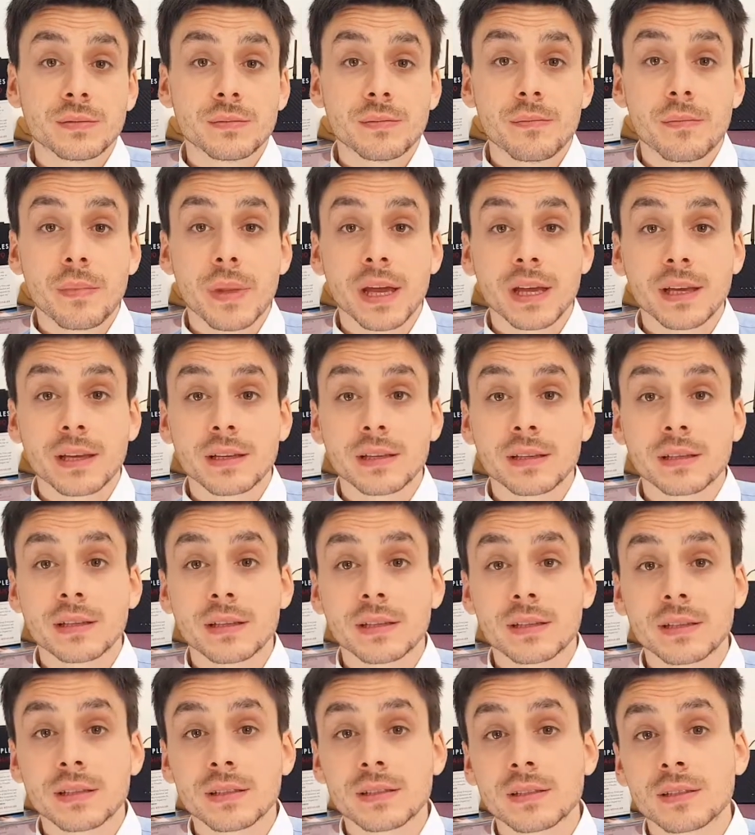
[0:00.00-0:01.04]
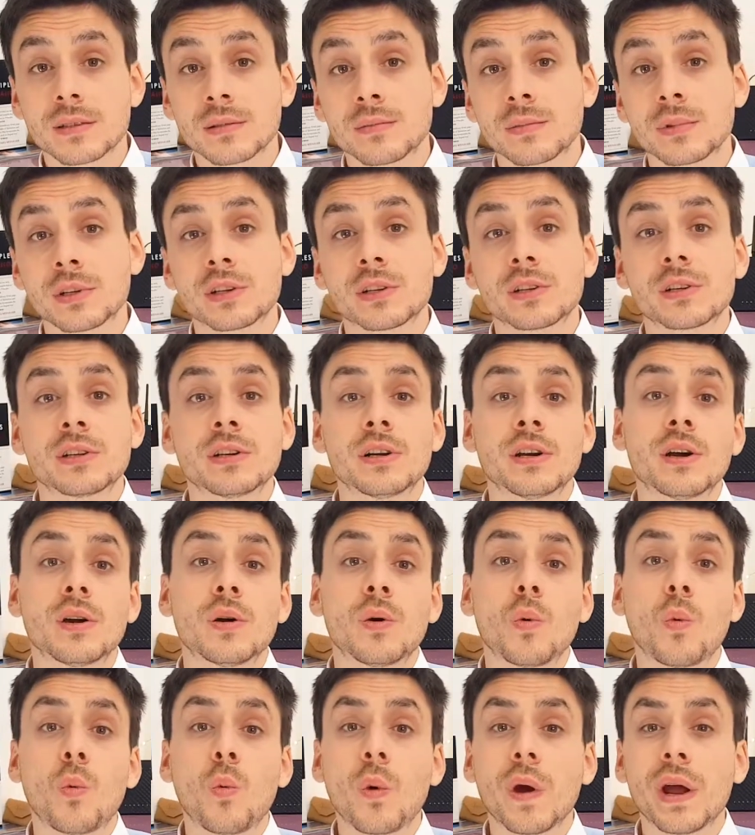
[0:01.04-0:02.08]
making the customer
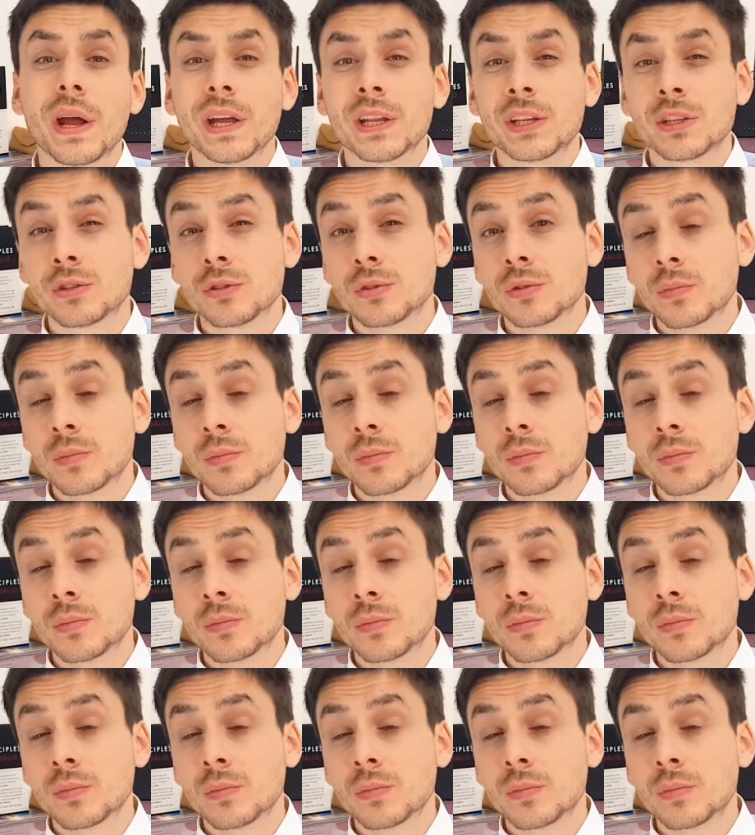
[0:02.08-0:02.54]
wait too